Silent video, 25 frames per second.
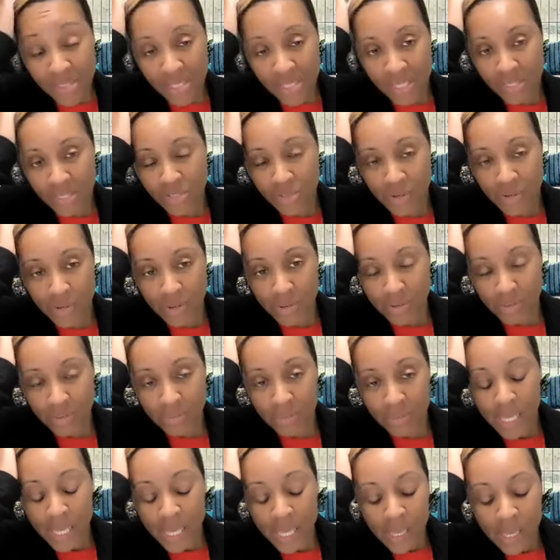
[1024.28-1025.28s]
syndrome.
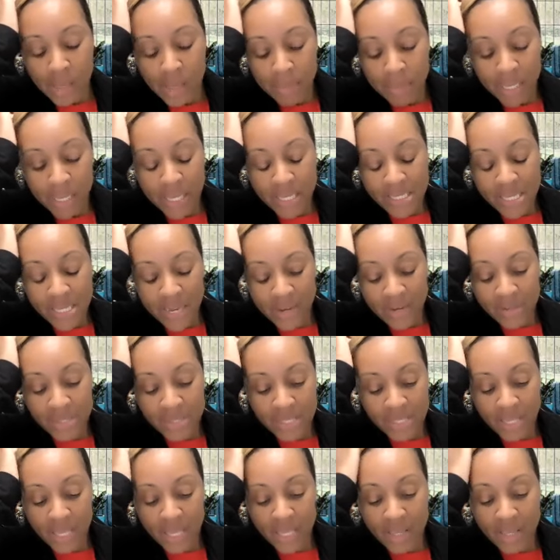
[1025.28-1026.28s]
Because here's the
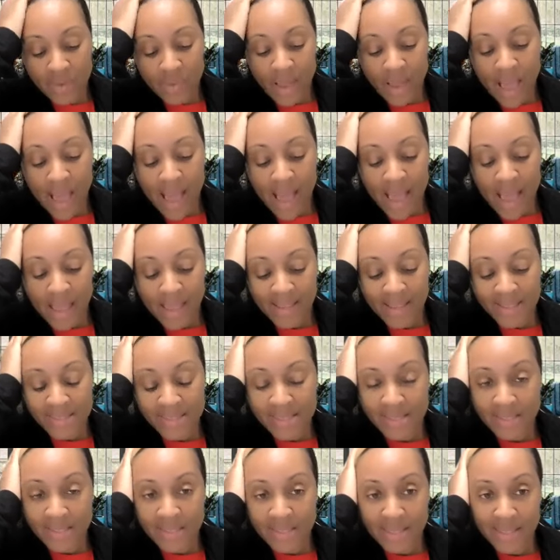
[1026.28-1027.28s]
thing, you
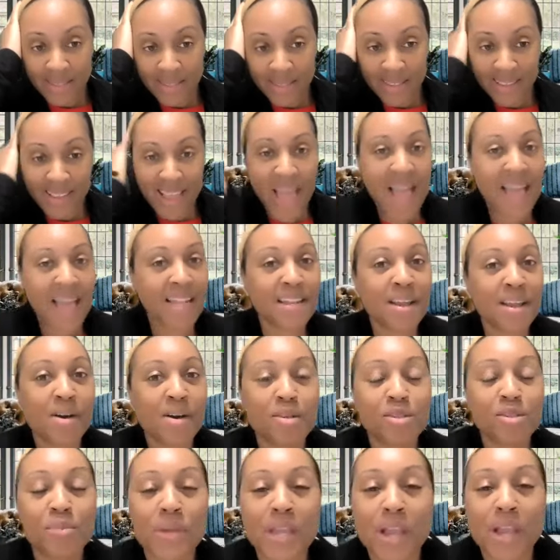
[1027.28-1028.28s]
guys God
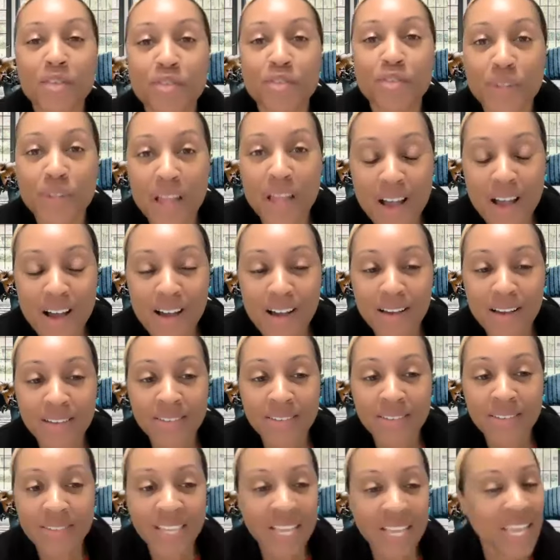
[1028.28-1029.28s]
knows we are flawed.
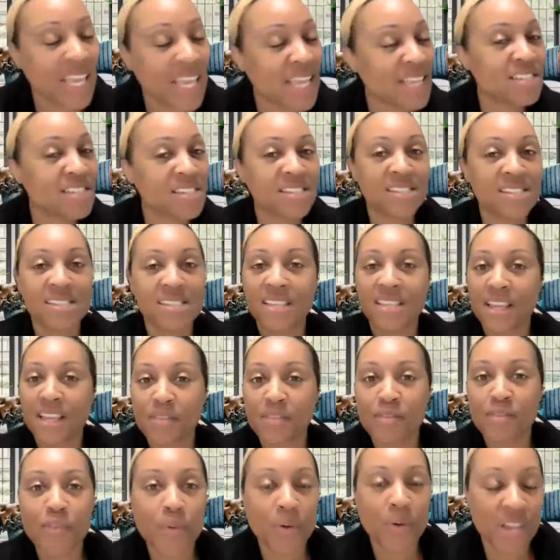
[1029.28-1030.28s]
He just is
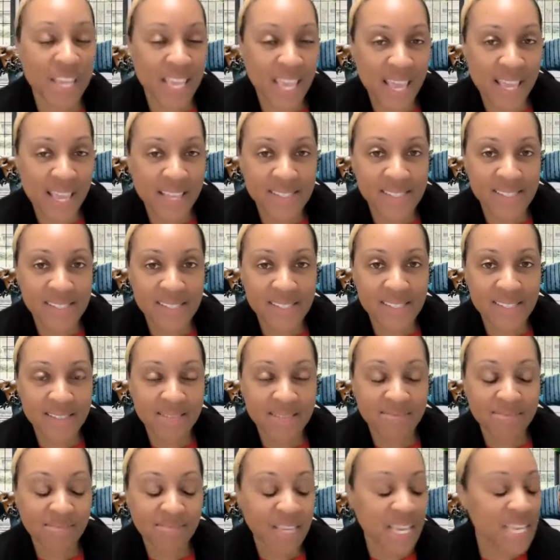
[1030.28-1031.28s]
looking for a yes.
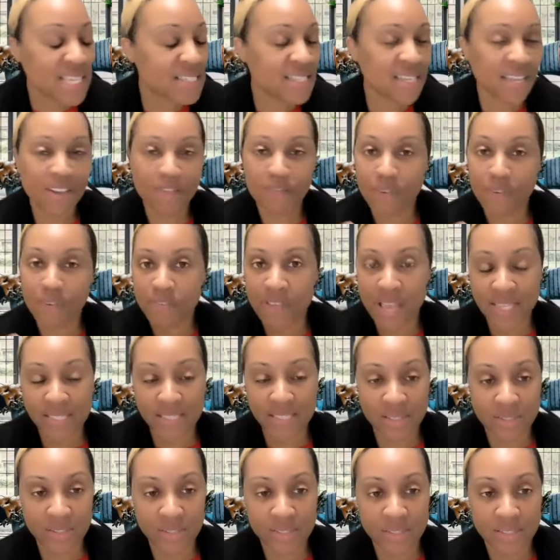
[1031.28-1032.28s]
He's looking for
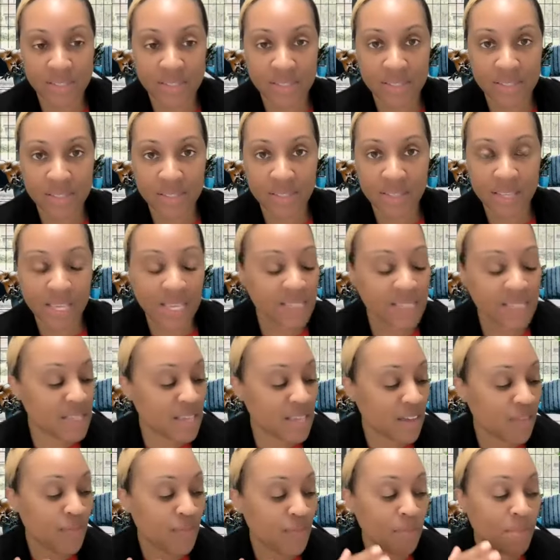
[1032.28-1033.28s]
vessels. He's
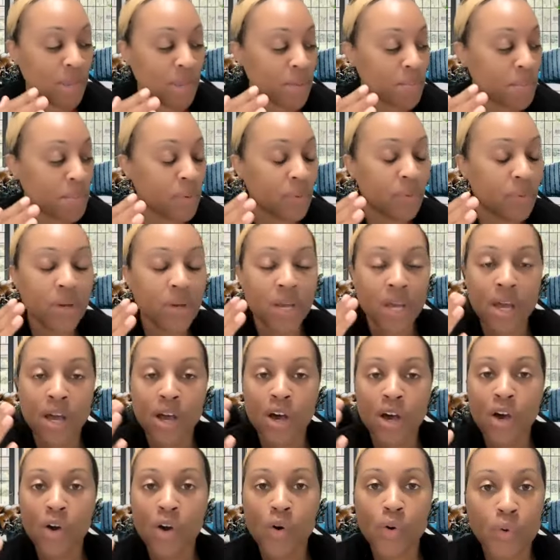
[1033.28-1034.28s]
looking for people
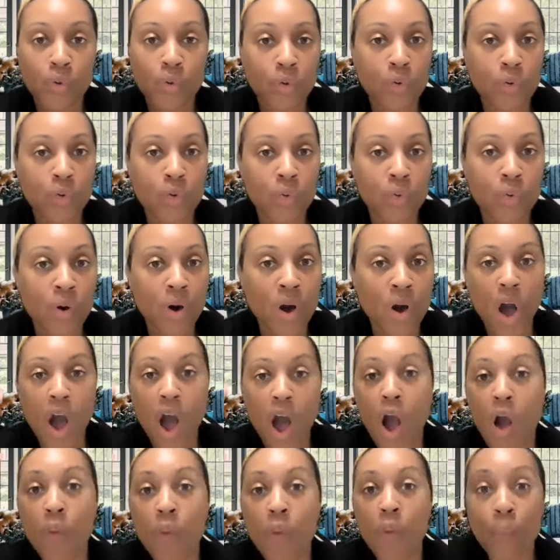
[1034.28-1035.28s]
who
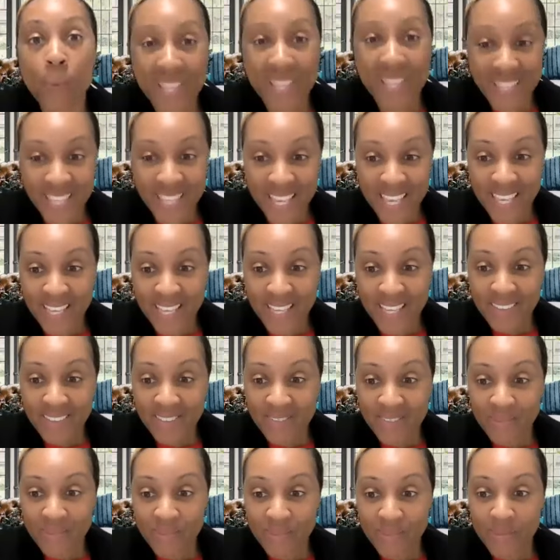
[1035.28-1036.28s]
are willing,
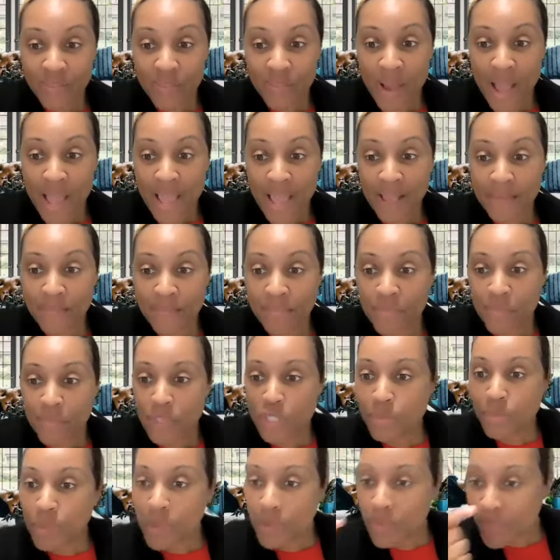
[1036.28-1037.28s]
right?
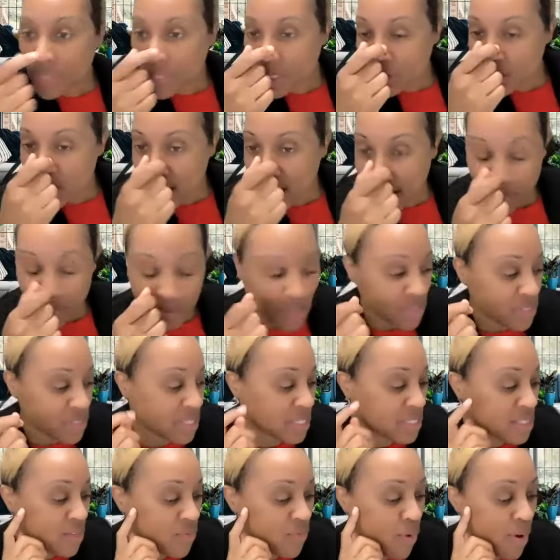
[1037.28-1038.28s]
Which book was it? Chapter
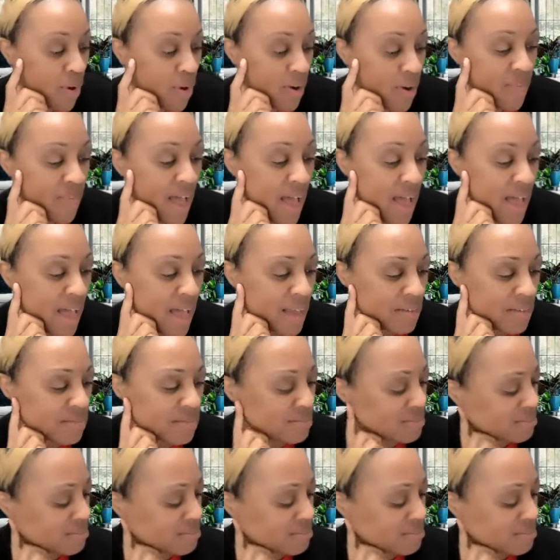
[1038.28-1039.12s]
64 5?